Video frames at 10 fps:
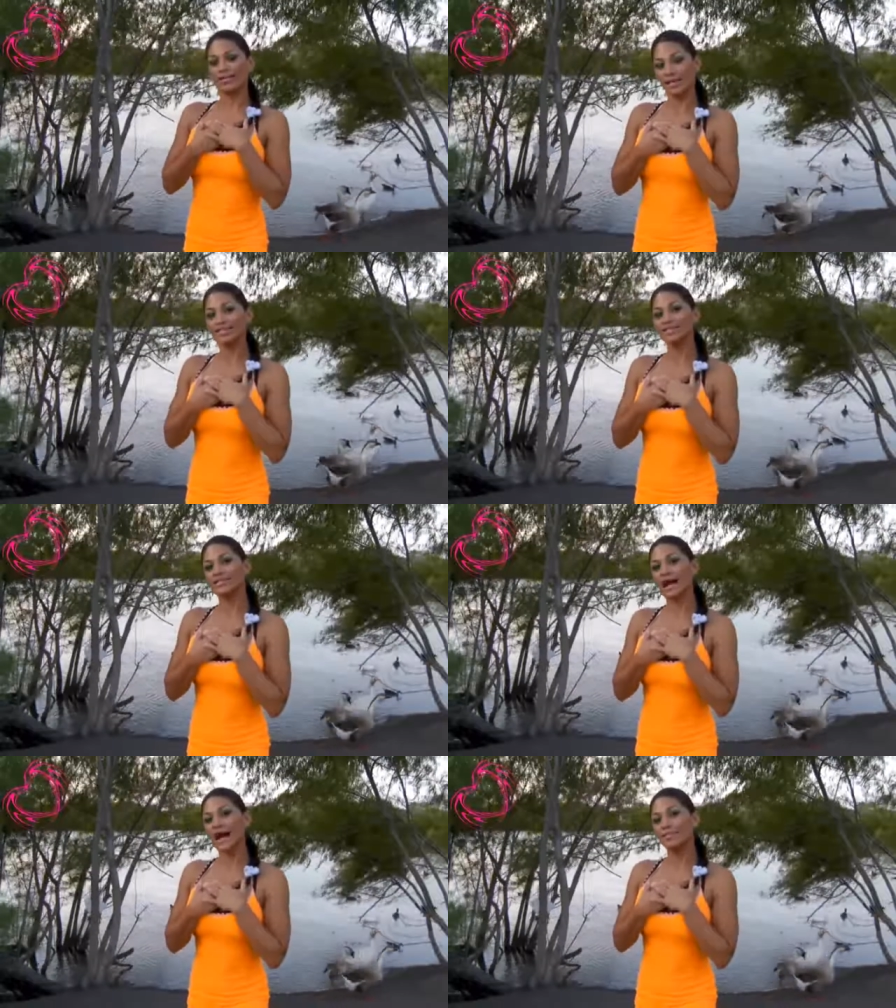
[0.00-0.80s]
extra
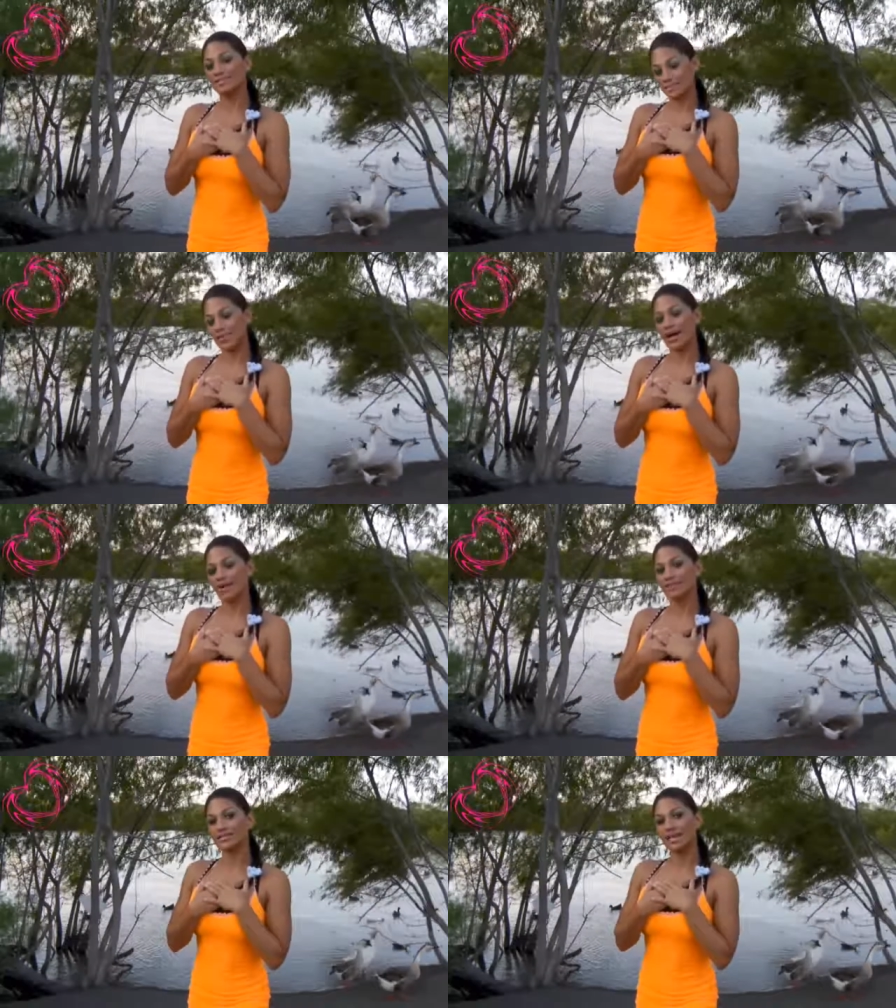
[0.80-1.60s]
time as
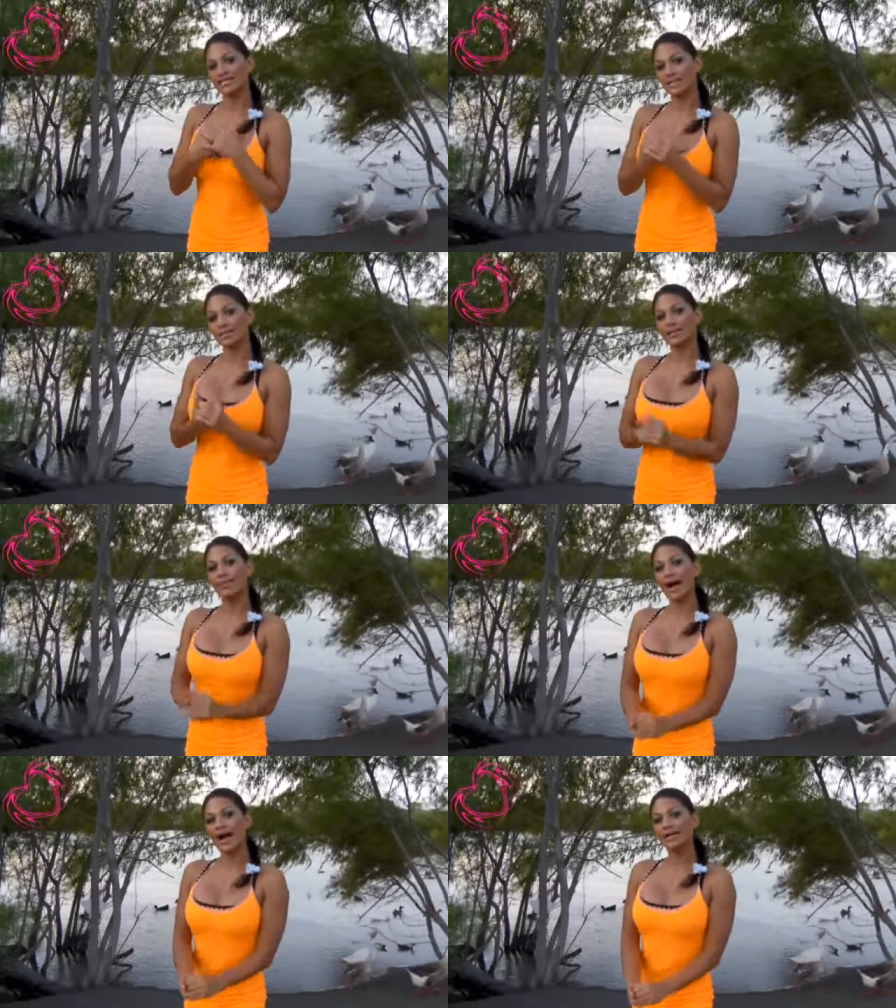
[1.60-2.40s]
well. So that's going to be
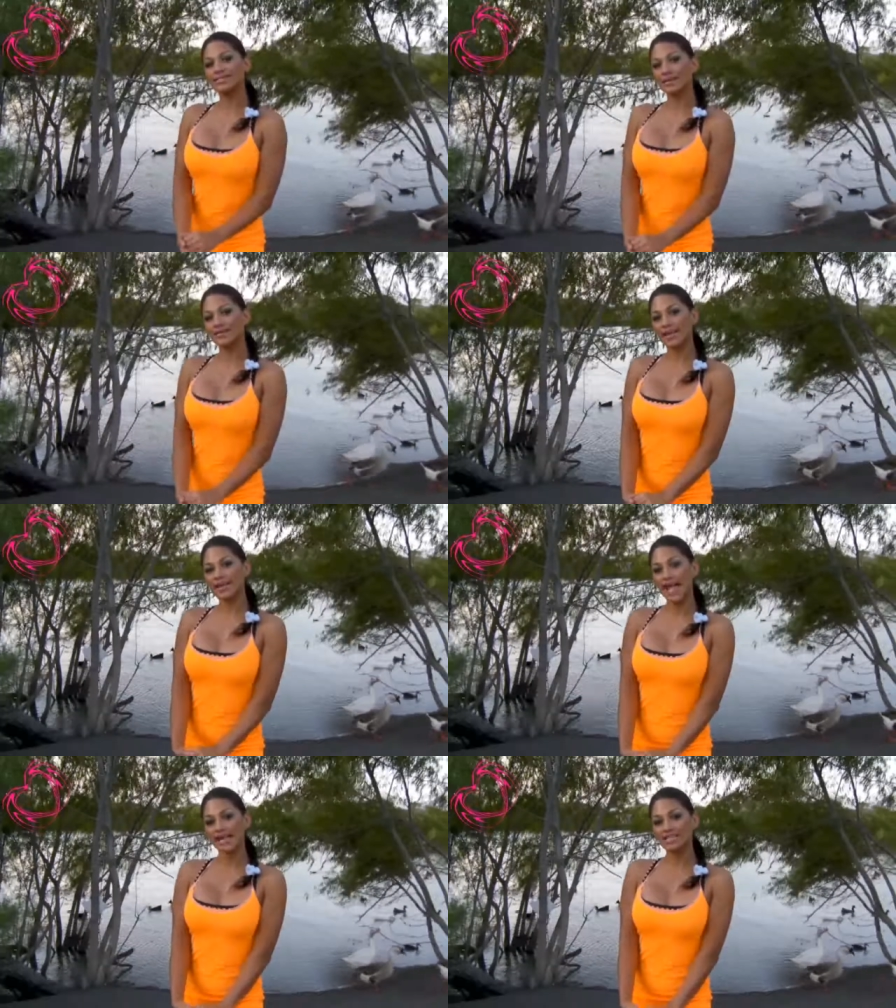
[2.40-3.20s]
my summer
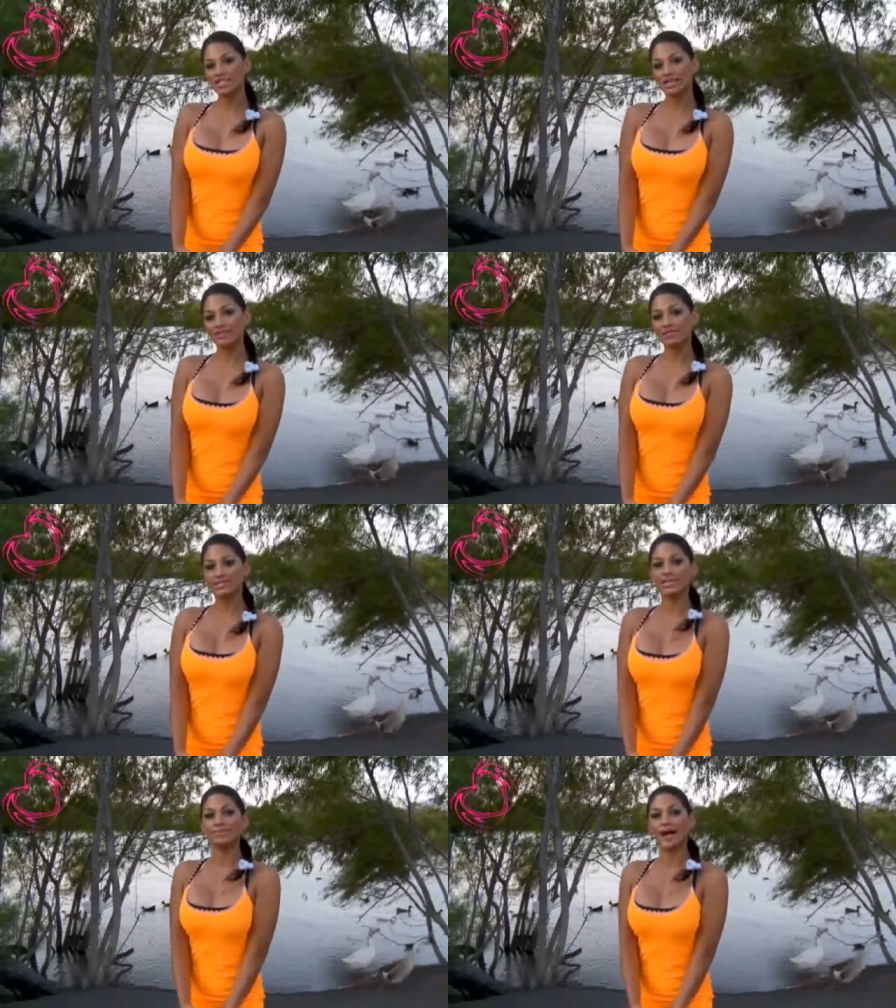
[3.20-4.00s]
vacation,
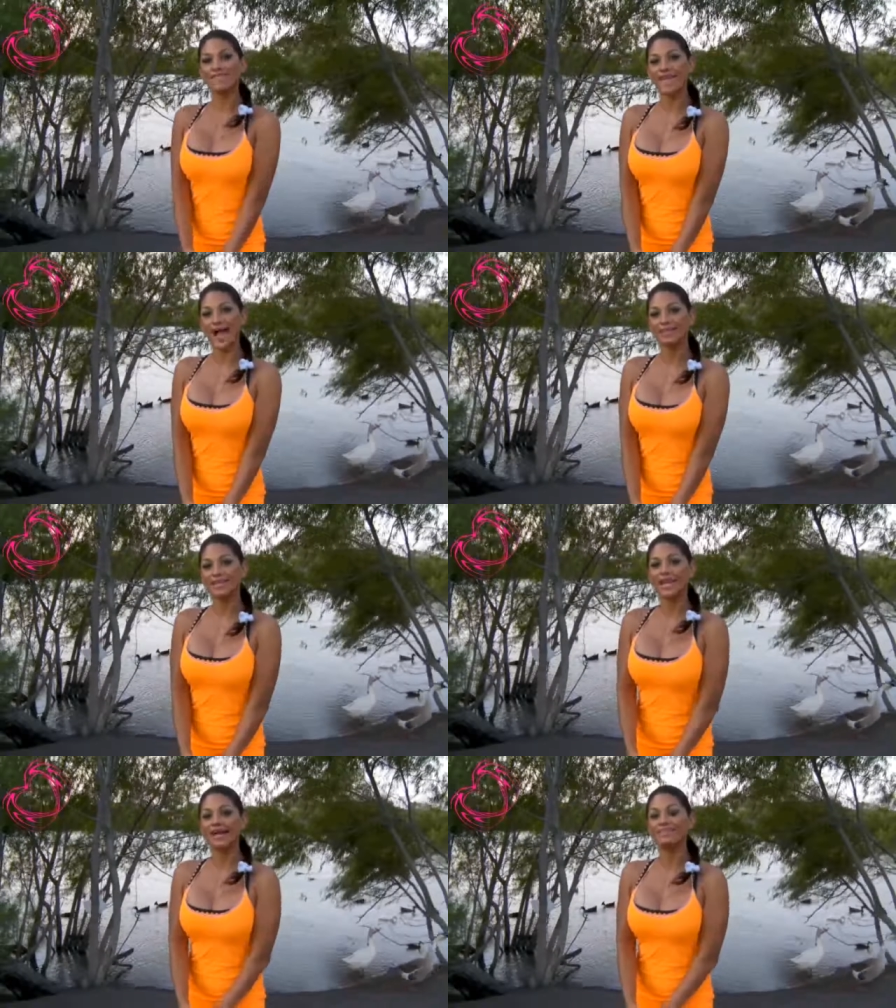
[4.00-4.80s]
visiting my
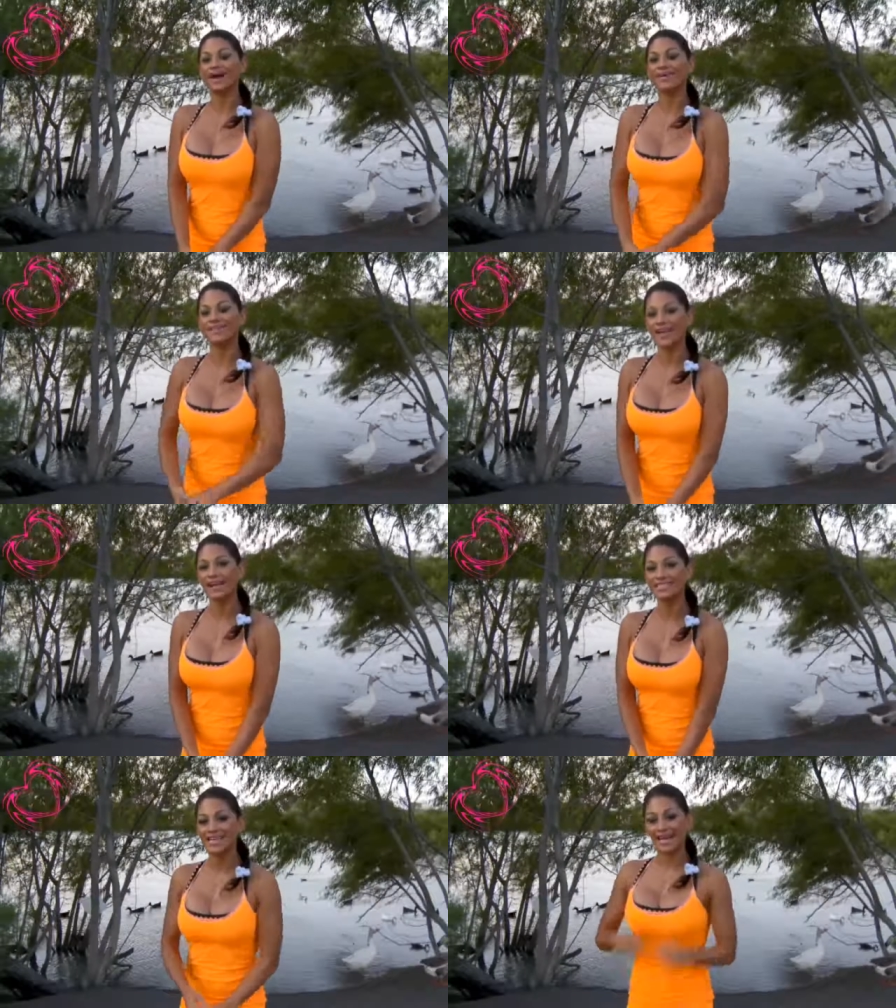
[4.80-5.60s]
family and my
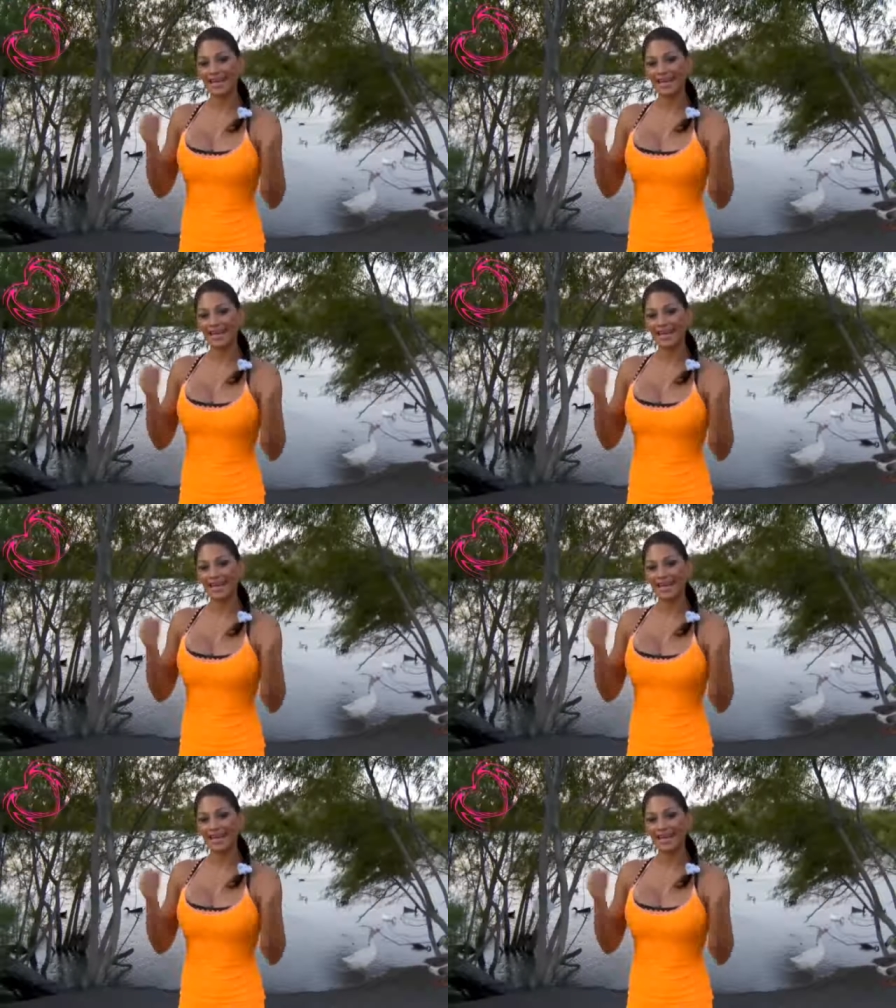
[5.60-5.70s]
friends,